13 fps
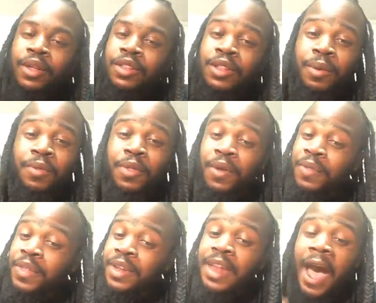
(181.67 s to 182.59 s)

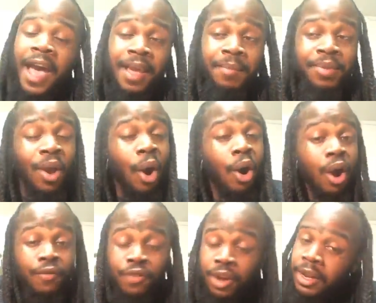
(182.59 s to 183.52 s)
The diet be
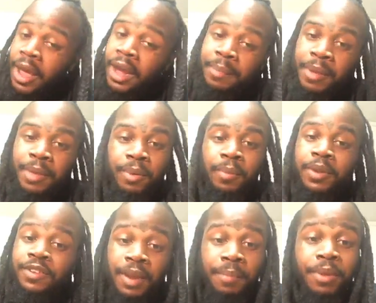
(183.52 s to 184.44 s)
hard for a lot of people,
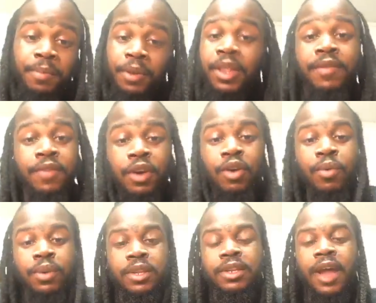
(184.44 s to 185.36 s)
but some people even cool
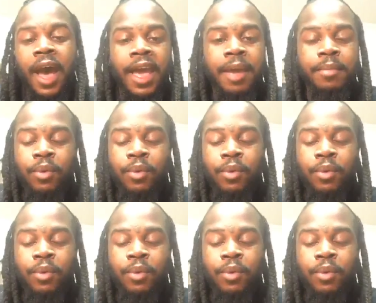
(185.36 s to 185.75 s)
with the diet.